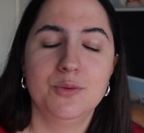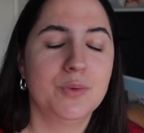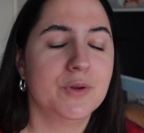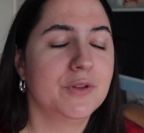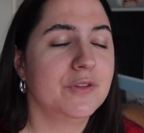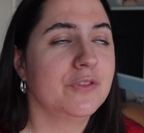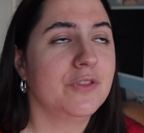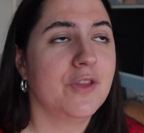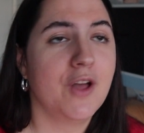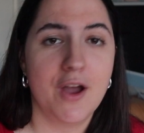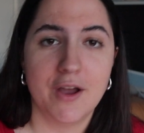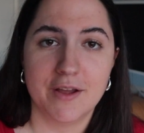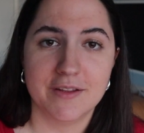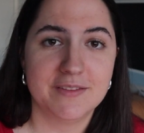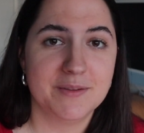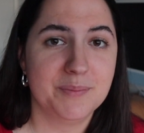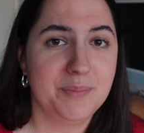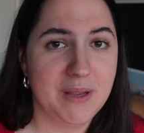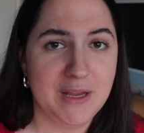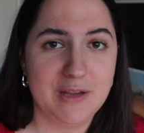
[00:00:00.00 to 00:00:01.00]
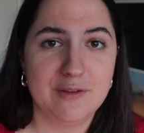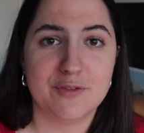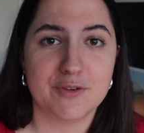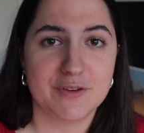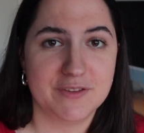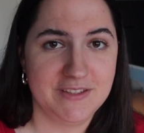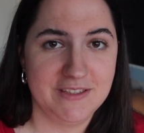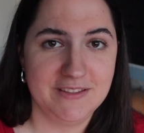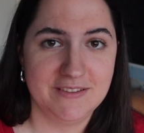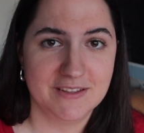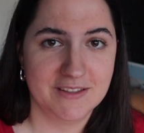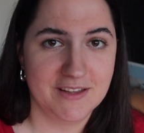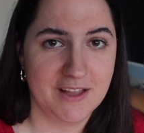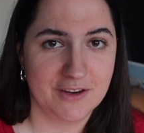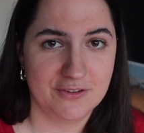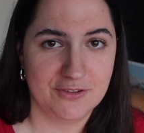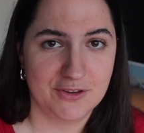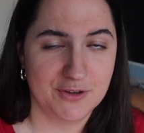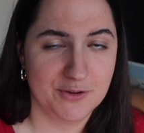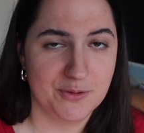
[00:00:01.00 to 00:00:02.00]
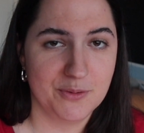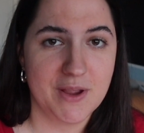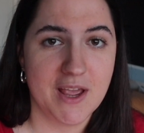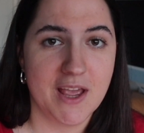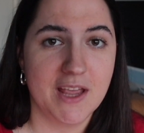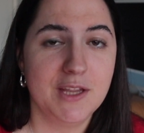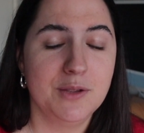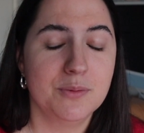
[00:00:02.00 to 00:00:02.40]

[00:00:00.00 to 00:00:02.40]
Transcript: will not pay for seat selection, okay?